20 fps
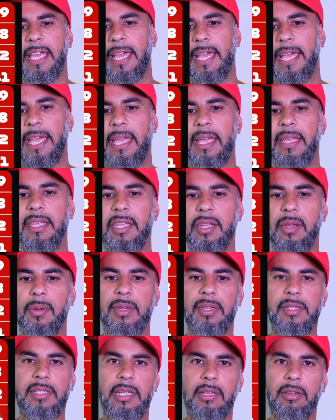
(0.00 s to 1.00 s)

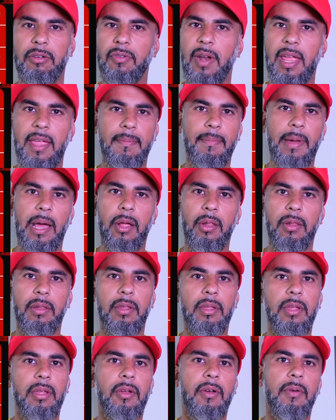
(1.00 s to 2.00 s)
it's a great
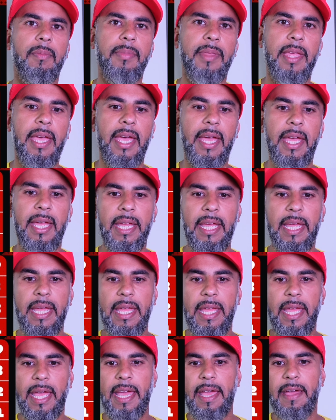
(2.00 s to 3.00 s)
battle up there.
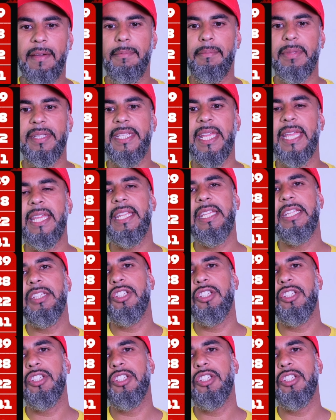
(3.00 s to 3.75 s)
Mercedes